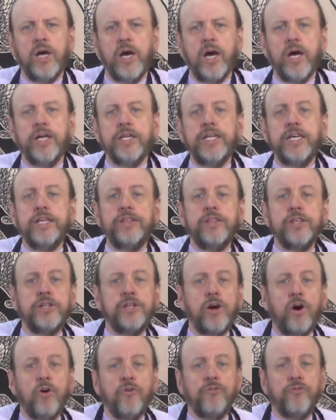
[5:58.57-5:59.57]
Knead the
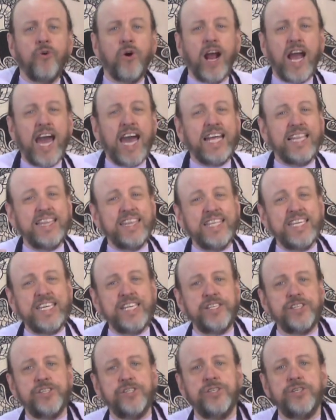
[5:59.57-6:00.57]
dough for at
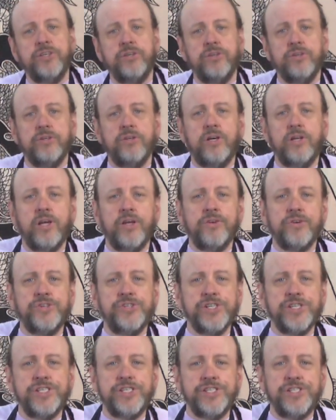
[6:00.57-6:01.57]
least another
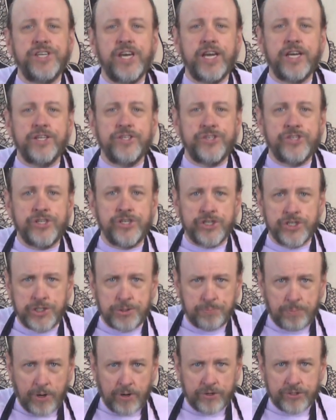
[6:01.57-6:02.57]
60 seconds to
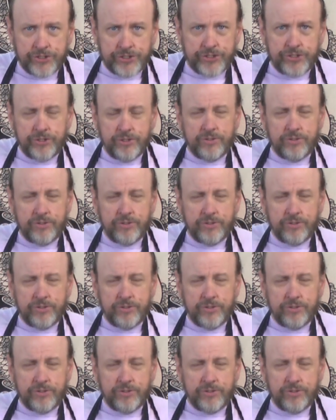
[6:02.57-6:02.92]
disperse